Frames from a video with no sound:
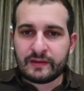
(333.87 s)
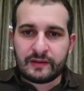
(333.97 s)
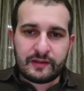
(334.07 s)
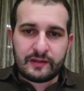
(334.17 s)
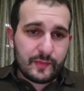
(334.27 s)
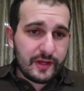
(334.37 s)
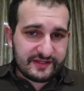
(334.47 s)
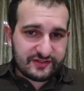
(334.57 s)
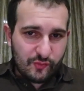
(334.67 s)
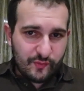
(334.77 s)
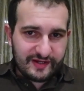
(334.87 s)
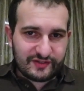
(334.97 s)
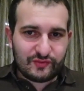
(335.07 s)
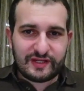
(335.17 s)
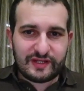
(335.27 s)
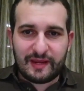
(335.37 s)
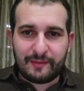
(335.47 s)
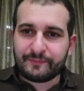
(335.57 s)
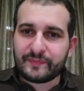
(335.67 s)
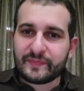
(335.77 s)
But let's go back to the game.
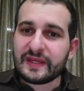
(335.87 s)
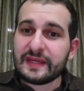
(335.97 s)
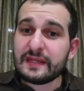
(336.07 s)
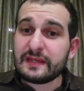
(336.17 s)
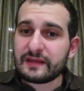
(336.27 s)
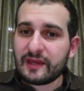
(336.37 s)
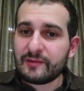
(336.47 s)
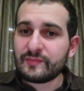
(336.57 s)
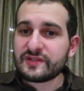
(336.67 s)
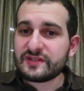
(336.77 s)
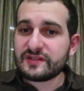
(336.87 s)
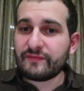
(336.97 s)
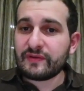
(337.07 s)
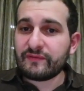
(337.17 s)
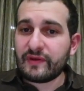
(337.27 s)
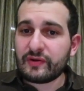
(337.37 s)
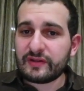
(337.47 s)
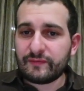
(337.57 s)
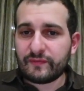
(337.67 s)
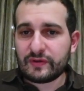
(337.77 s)
In the game, something very
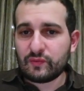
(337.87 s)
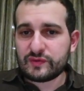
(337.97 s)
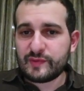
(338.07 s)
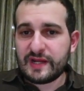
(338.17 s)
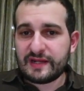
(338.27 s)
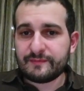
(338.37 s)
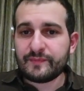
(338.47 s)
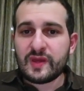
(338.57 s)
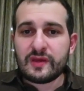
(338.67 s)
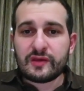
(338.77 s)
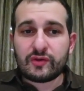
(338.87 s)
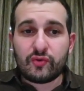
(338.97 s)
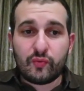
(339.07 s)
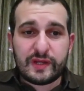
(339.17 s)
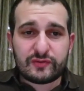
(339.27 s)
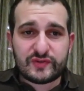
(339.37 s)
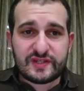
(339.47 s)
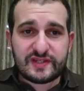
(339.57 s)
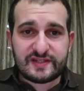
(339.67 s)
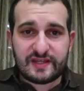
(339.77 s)
different was played. Queen to
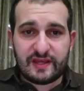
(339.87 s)
c7.